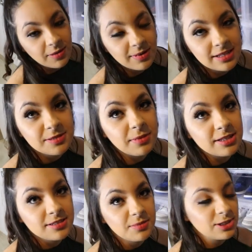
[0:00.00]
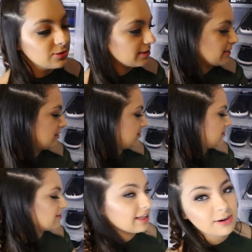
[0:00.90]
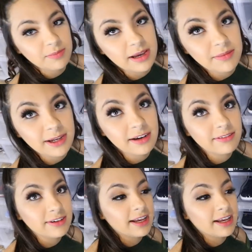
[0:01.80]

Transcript: I'm not sponsored by Jordan. They don't pay me enough for